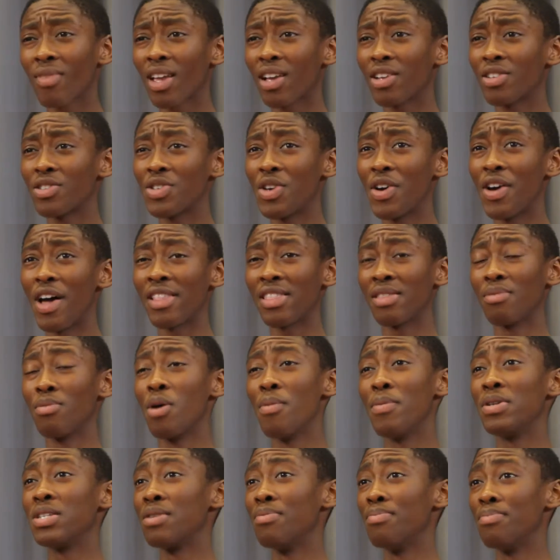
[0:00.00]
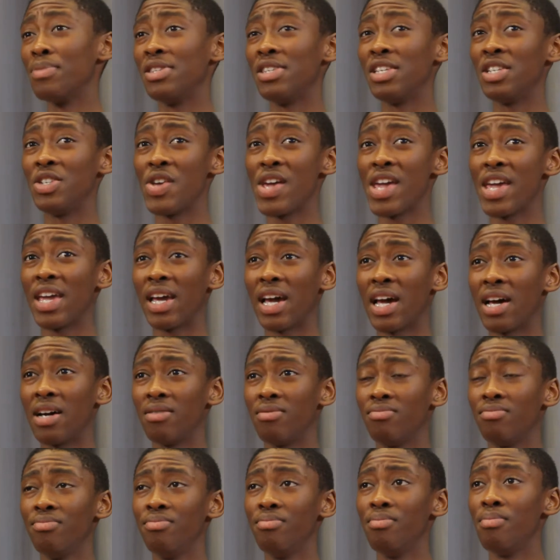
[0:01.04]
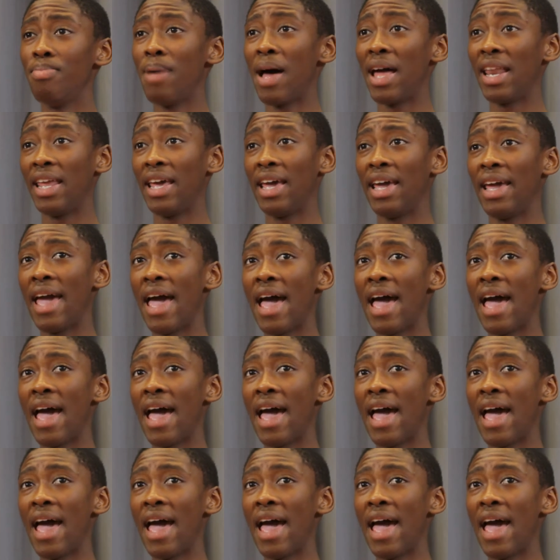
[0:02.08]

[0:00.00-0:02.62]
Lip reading: so at the moment I'm busy doing ballet,